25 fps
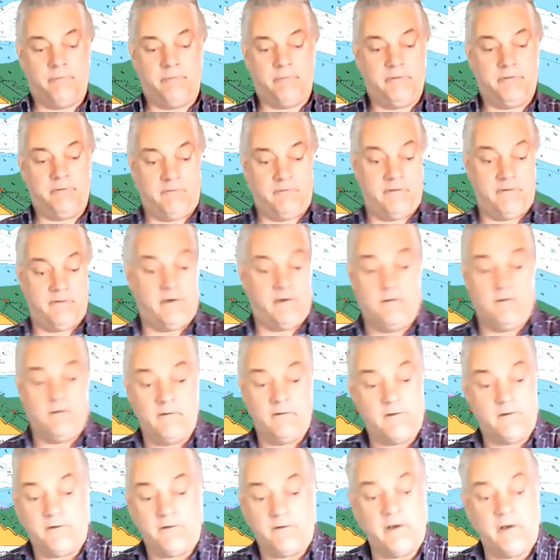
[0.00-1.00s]

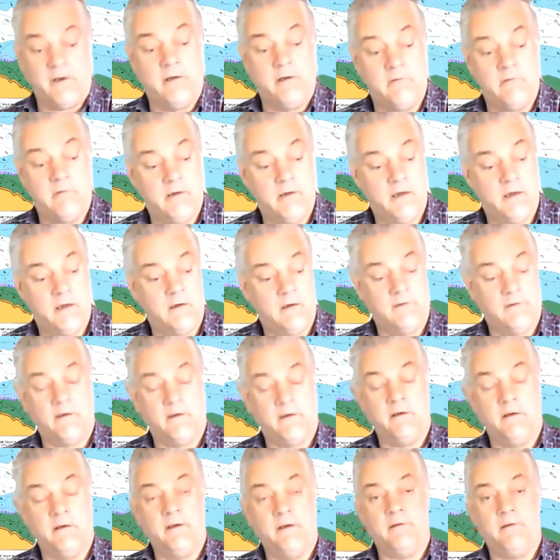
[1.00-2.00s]
students are genuinely
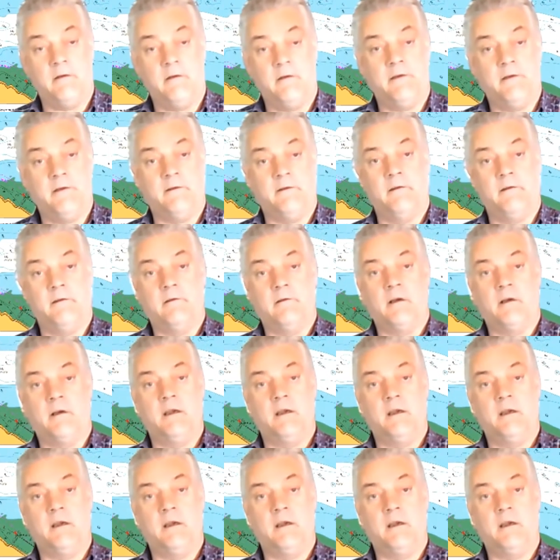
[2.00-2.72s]
asking these questions, right?